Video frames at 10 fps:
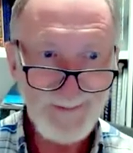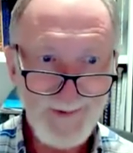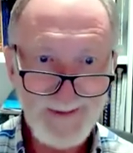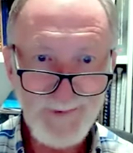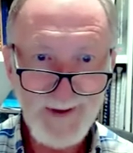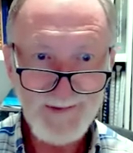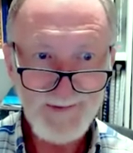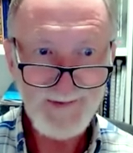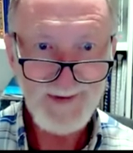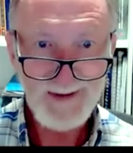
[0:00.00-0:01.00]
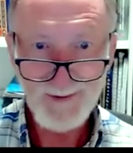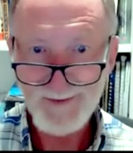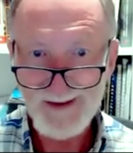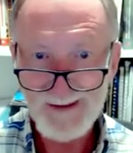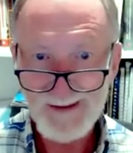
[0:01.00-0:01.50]
red ones,
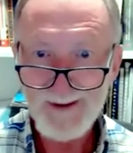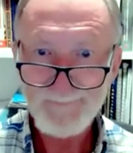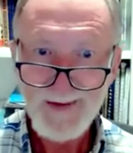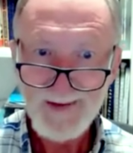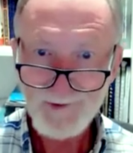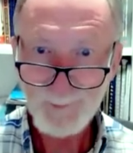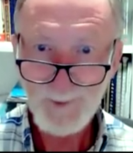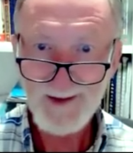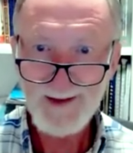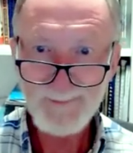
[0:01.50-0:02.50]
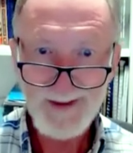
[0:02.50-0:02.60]
erythema, swelling,